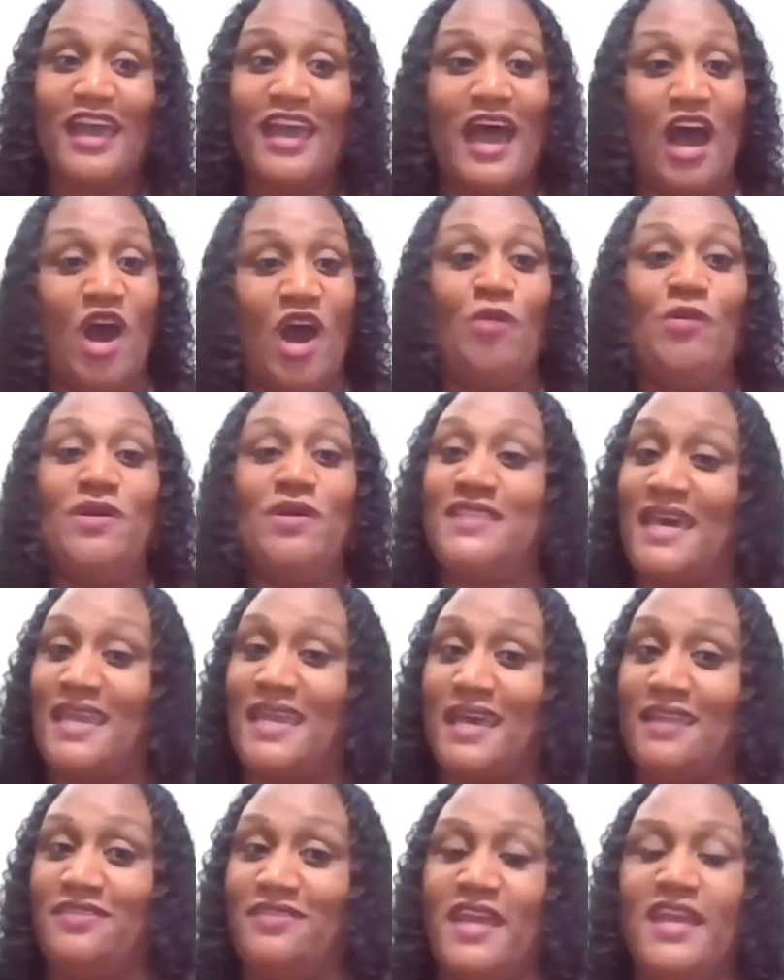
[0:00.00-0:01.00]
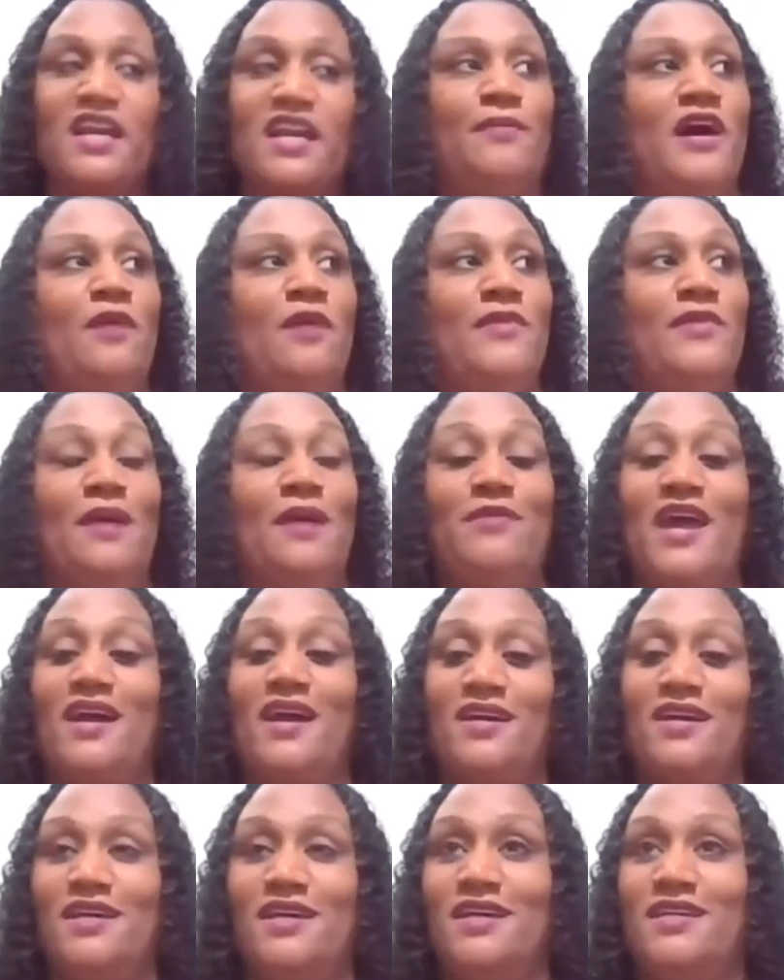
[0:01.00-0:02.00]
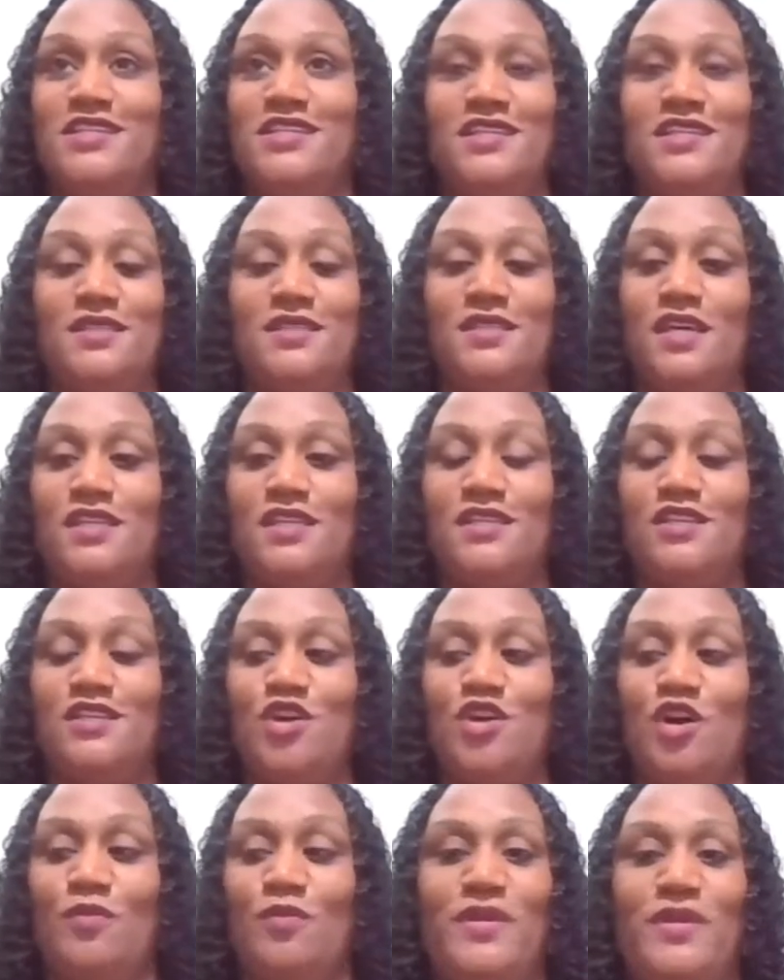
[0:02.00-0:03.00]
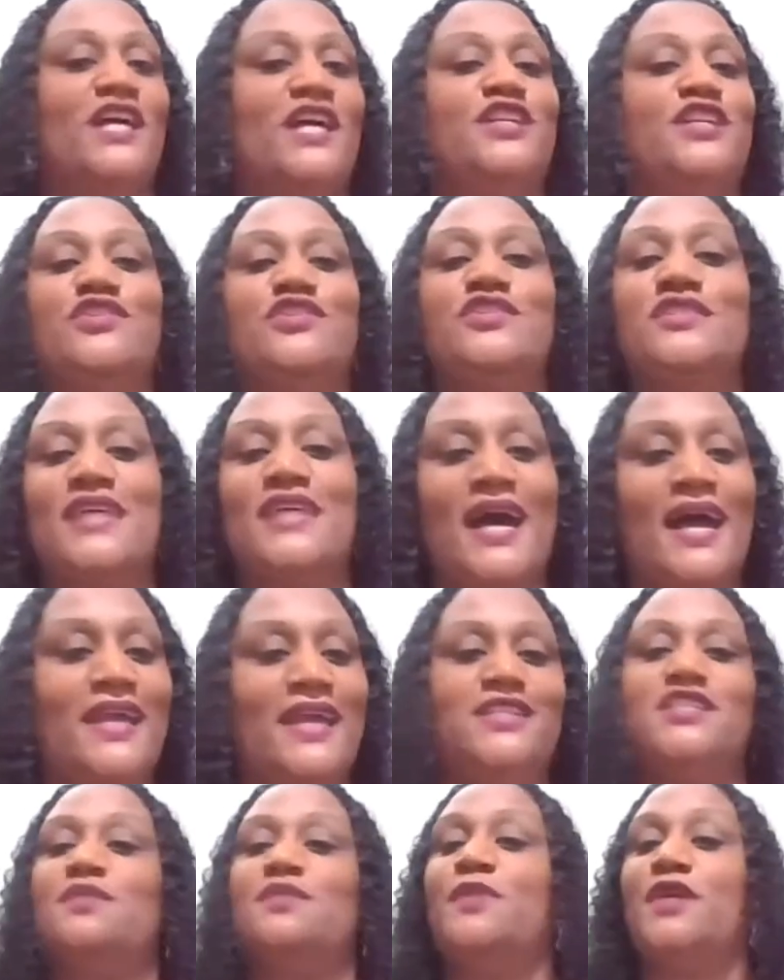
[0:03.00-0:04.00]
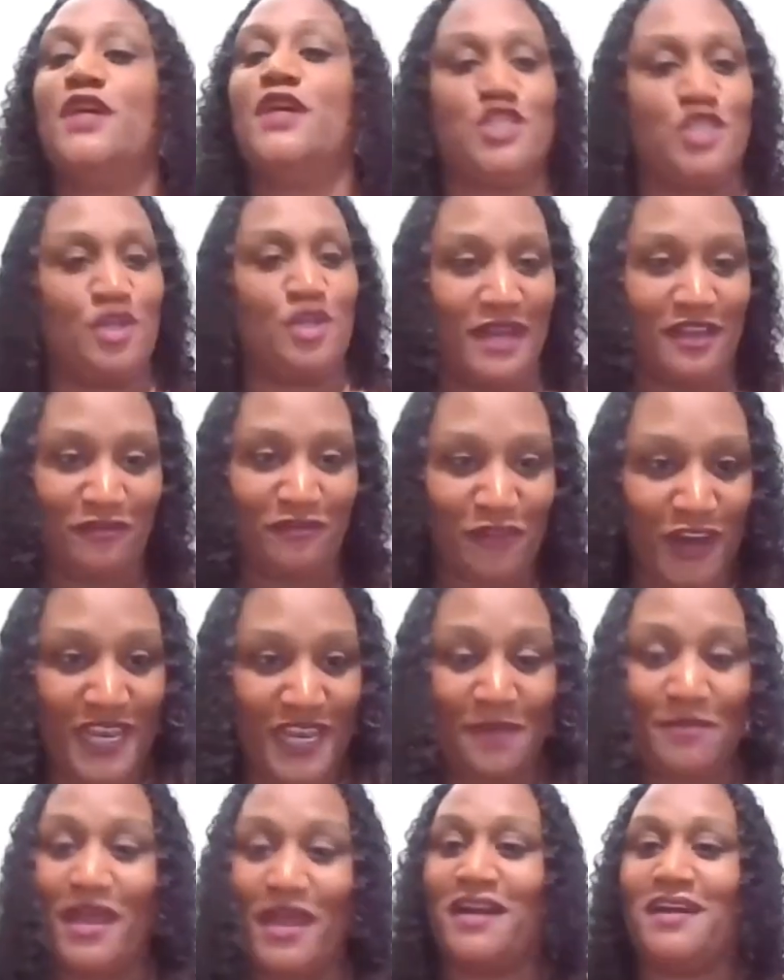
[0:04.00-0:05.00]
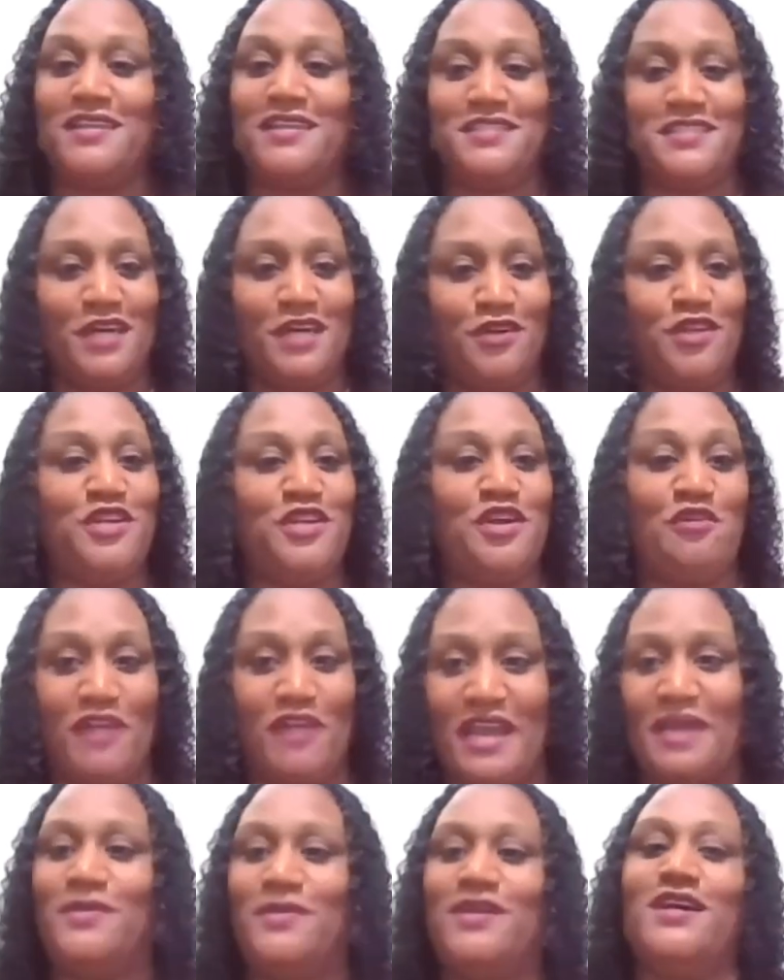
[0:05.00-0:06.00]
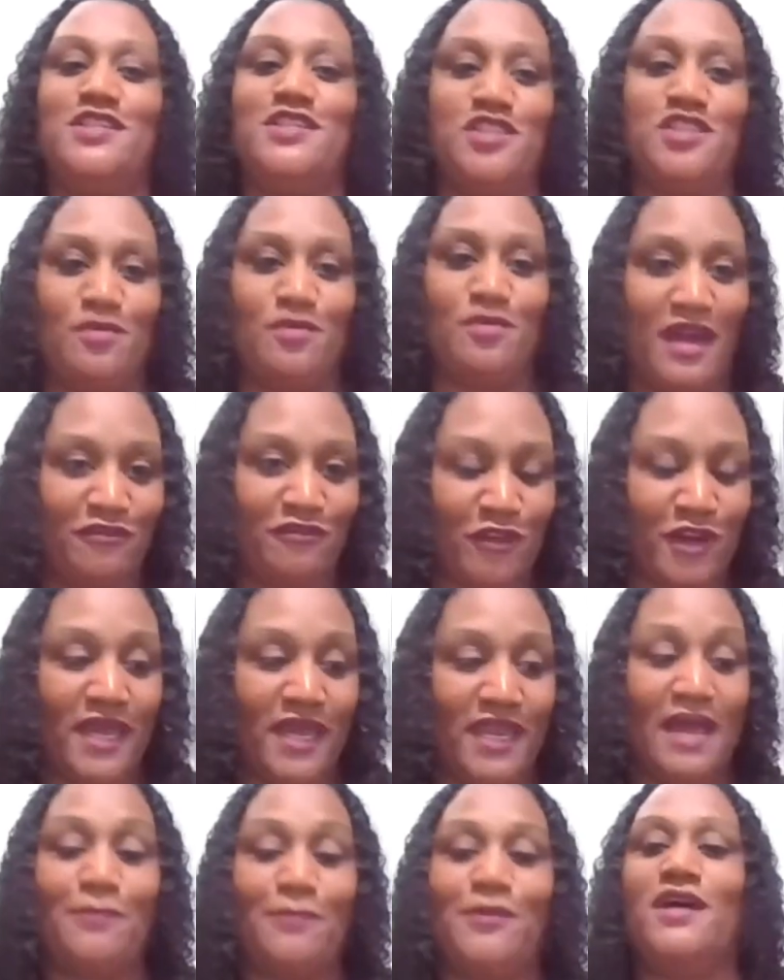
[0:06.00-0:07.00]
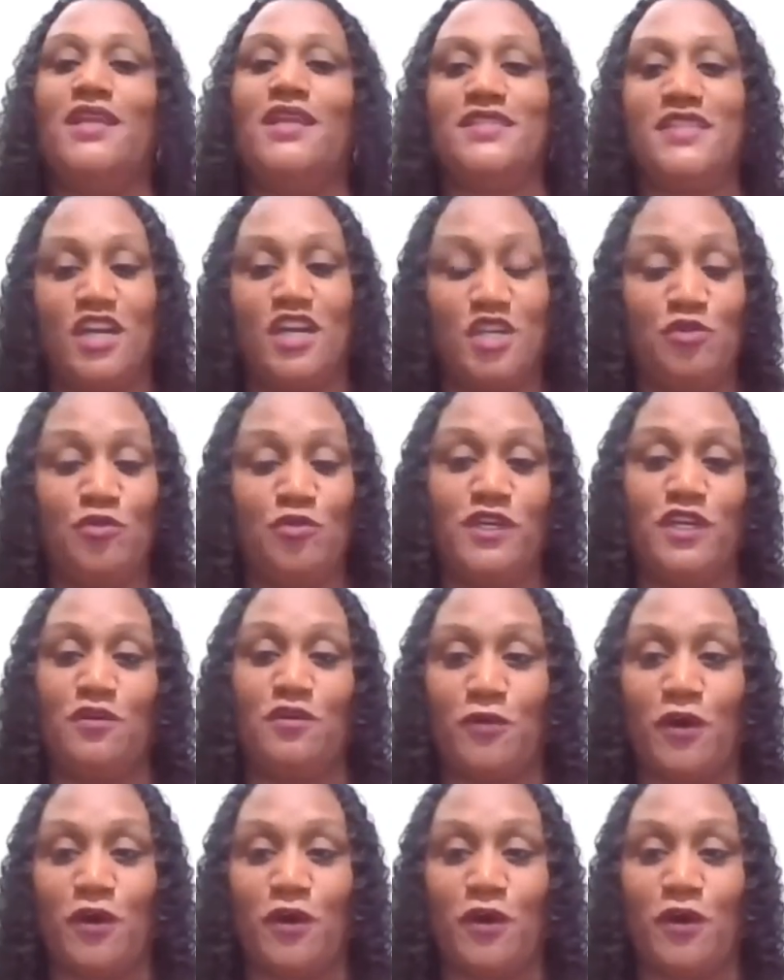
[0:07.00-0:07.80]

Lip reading: I always had that thing about me. I'm not going to just be on your side just because you're my friend. I'm not going to tell you you're right because you're my friend. I'm going to tell you when you're